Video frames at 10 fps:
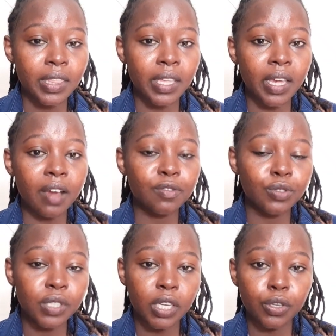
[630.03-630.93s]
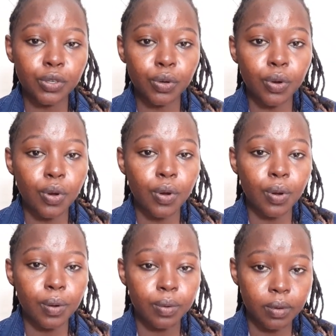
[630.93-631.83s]
they have to take your
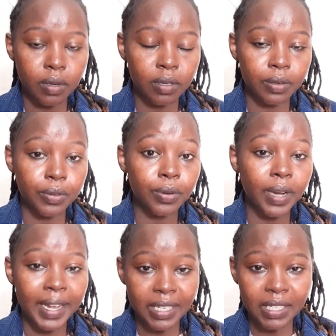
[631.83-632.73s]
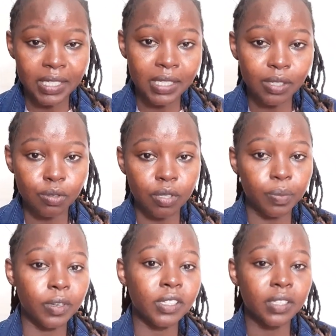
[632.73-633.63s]
ID to the
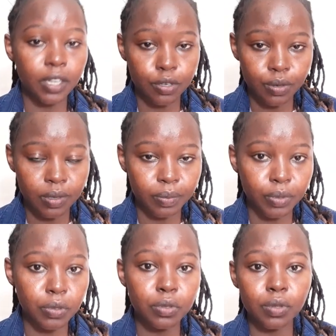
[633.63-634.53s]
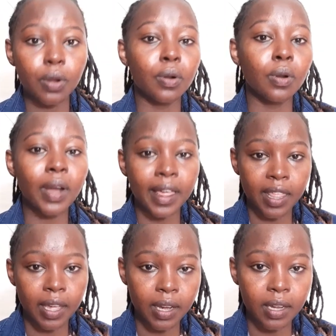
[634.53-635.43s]
police station because you are no longer there.